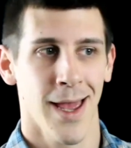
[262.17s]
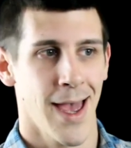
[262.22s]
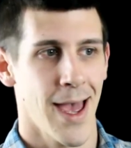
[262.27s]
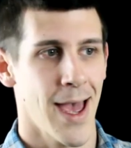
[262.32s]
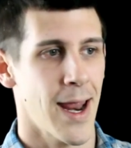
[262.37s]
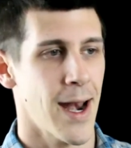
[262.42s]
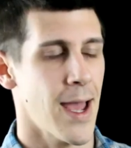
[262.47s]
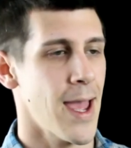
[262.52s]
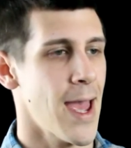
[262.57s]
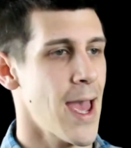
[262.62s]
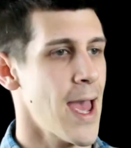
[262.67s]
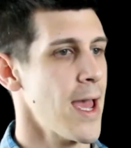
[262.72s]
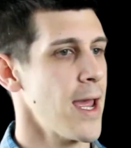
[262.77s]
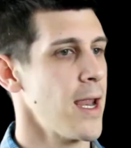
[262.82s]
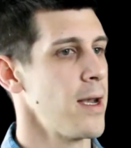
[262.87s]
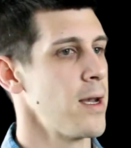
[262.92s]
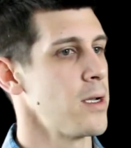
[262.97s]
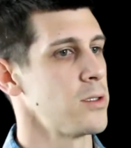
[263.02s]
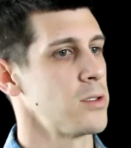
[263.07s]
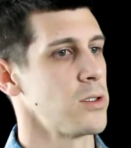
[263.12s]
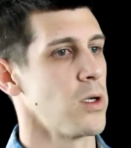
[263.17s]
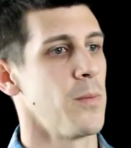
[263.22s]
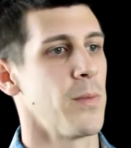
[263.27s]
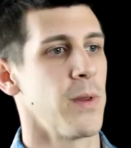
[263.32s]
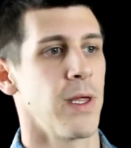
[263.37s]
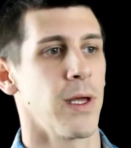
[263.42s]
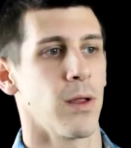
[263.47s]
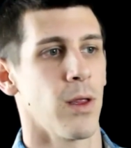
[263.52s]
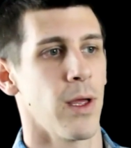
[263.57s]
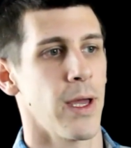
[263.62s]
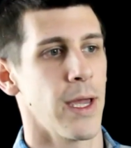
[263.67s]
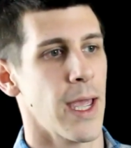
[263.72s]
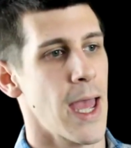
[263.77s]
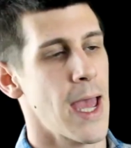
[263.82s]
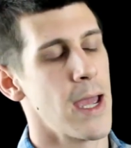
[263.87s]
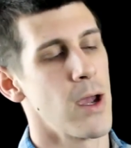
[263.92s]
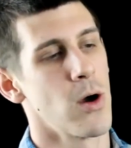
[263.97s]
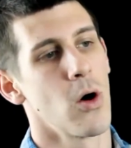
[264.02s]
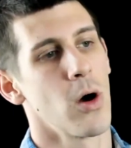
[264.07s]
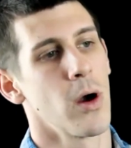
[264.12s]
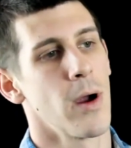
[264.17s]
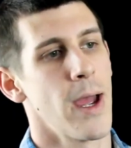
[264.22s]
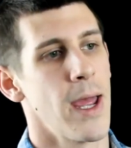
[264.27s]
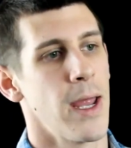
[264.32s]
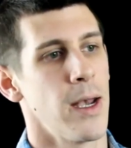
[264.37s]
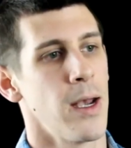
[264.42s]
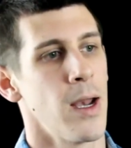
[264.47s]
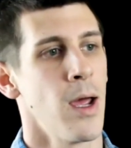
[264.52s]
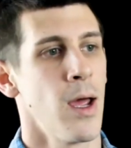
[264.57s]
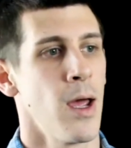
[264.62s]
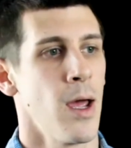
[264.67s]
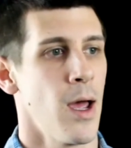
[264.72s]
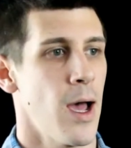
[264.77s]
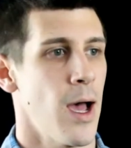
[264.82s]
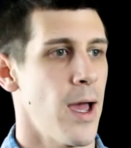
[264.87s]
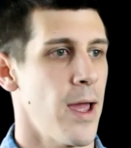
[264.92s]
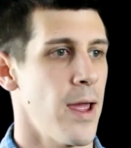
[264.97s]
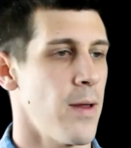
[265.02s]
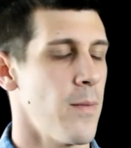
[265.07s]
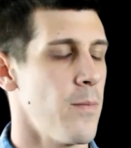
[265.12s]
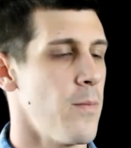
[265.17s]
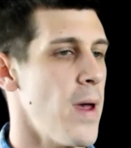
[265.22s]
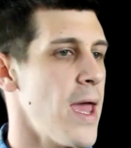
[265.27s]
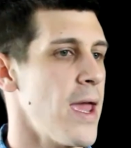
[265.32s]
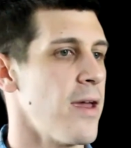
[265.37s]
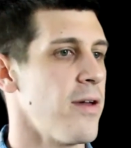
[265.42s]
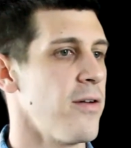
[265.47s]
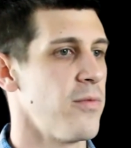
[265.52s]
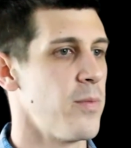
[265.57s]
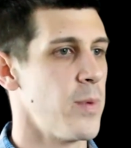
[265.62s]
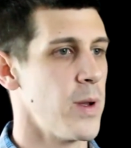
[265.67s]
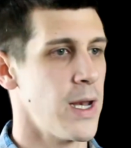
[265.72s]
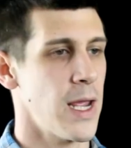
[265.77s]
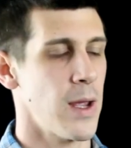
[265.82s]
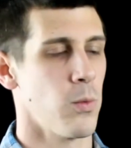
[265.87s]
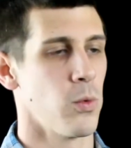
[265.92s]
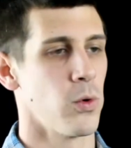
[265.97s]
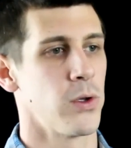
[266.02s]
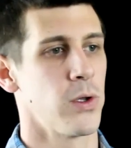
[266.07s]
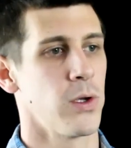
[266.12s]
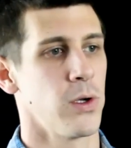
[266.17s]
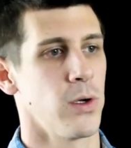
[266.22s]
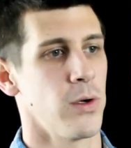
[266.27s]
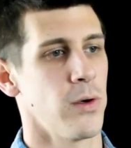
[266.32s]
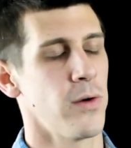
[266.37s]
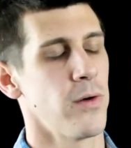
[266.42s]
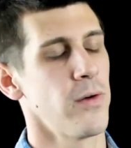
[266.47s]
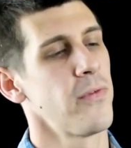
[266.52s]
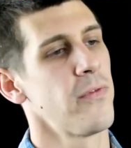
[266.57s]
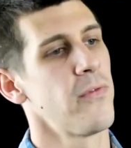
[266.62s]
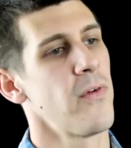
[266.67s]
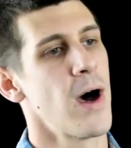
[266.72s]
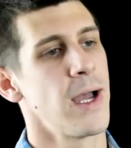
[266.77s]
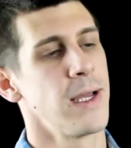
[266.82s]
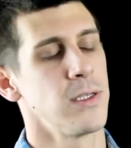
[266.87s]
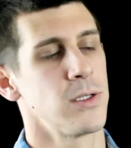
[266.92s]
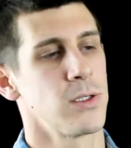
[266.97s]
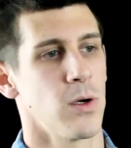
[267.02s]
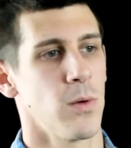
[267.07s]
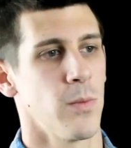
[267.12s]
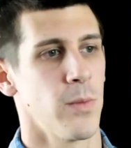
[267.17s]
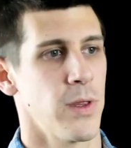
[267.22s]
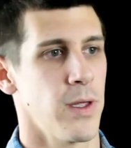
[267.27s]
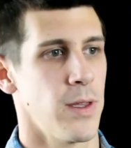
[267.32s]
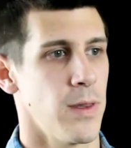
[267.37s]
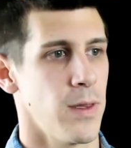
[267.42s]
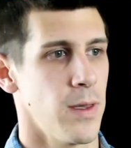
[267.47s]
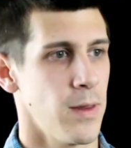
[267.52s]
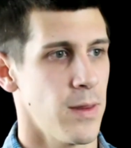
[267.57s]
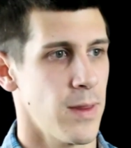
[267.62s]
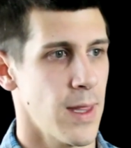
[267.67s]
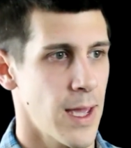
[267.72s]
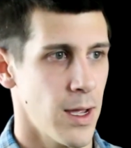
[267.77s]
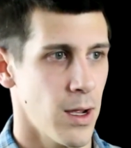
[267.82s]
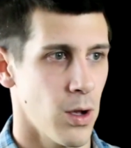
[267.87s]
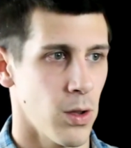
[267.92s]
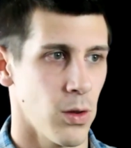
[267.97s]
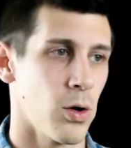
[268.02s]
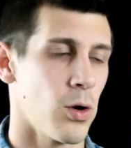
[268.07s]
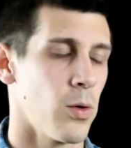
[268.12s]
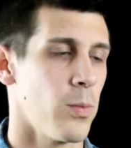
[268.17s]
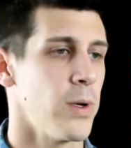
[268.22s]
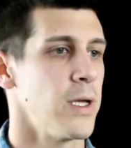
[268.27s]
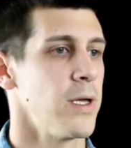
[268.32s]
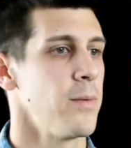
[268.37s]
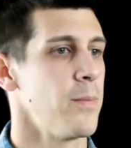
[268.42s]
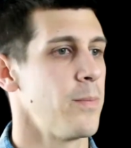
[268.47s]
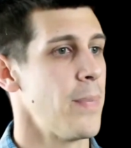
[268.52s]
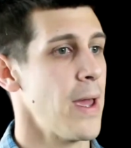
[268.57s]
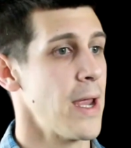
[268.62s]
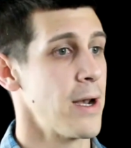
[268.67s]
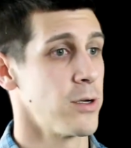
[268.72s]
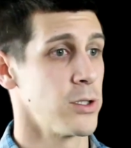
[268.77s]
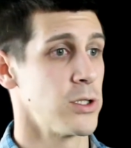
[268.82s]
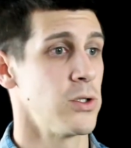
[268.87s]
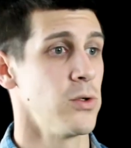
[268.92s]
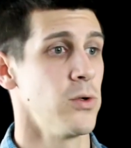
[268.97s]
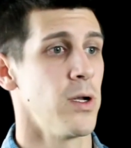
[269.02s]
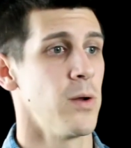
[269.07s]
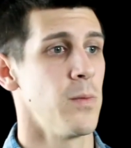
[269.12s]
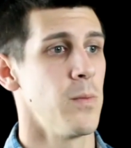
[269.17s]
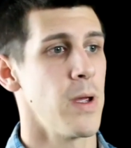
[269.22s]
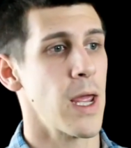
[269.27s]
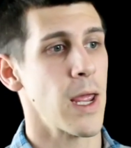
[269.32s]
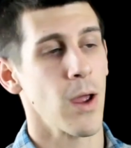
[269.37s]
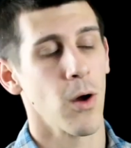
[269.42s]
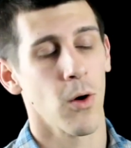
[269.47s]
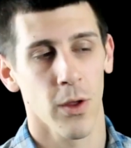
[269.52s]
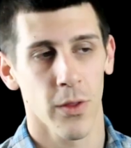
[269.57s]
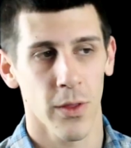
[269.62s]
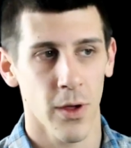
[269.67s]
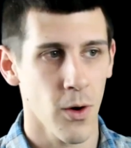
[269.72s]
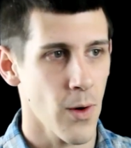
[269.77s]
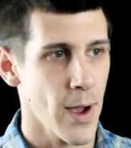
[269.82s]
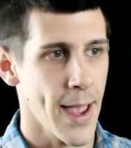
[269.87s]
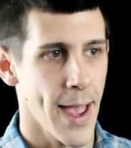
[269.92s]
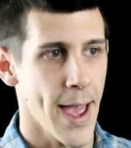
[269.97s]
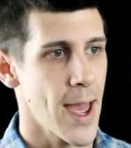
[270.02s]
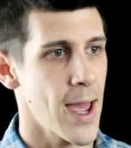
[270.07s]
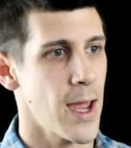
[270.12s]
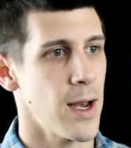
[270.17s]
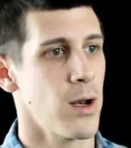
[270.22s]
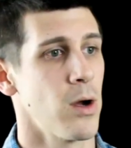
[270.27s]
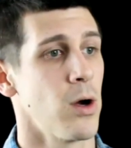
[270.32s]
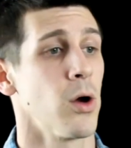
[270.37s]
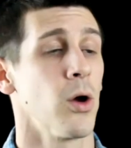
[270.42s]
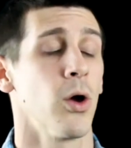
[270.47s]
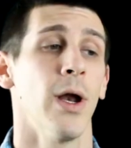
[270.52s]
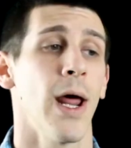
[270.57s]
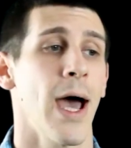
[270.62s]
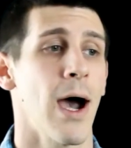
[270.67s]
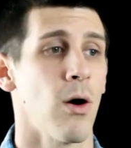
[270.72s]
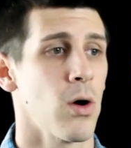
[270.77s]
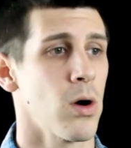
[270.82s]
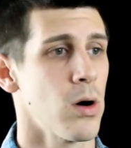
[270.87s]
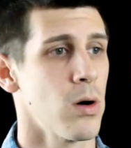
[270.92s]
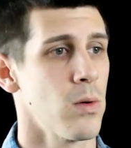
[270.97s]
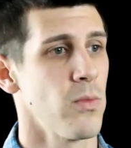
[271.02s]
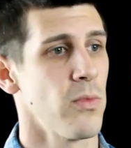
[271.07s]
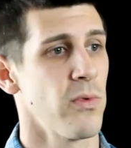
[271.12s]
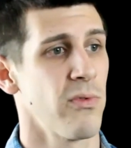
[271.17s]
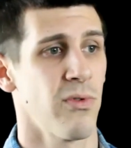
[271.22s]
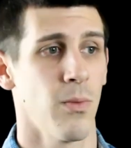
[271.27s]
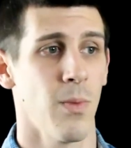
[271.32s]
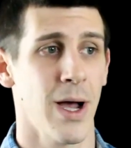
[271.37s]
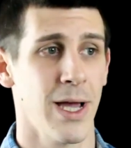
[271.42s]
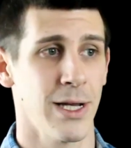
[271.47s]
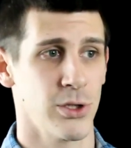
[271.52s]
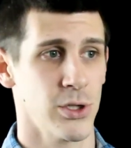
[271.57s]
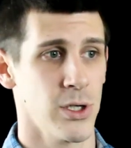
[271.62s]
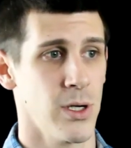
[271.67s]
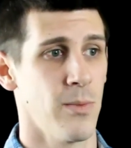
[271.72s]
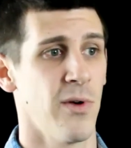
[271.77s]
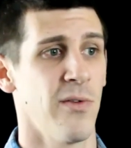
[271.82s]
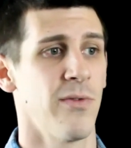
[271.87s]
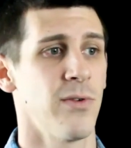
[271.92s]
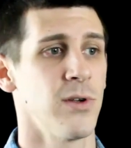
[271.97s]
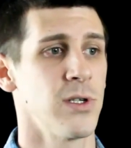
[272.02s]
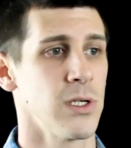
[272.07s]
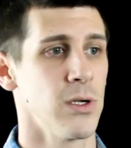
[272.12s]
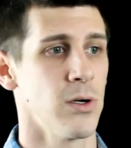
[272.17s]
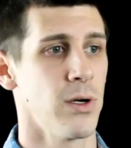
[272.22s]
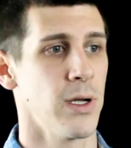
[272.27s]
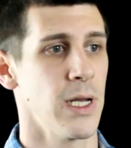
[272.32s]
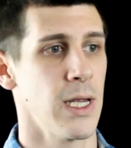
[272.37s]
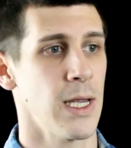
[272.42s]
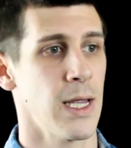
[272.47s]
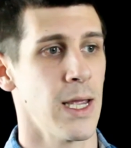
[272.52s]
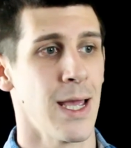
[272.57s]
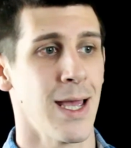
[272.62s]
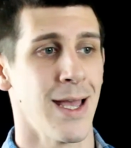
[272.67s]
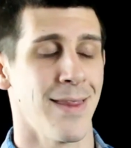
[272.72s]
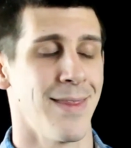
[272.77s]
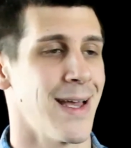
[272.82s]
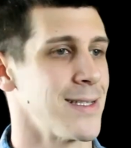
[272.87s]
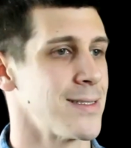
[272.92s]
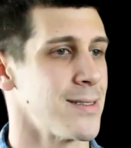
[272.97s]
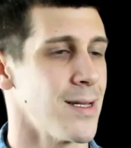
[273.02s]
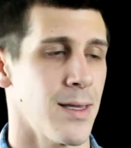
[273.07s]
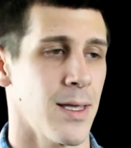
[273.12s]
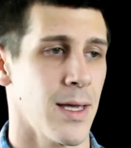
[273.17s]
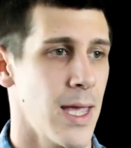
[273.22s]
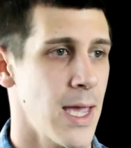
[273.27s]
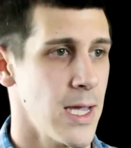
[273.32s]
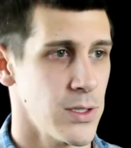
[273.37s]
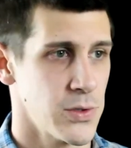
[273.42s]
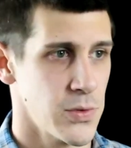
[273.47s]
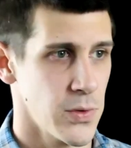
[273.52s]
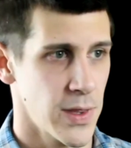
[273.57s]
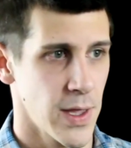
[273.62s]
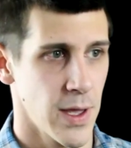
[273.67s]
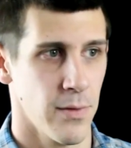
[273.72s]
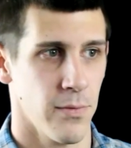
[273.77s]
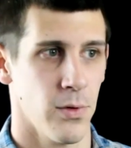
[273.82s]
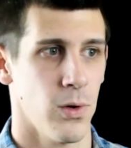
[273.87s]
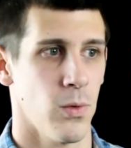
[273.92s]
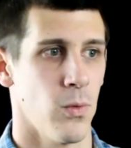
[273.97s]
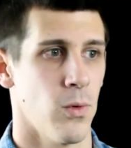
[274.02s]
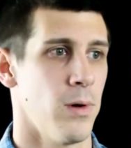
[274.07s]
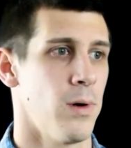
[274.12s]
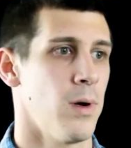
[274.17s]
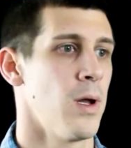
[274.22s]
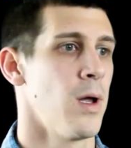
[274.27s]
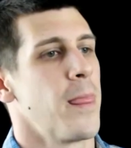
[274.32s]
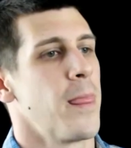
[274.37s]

Had I had something like ARN, I may have been able to find something that a little bit better suited me. Although I had a good outcome from my treatment facility, that's not the case with everyone.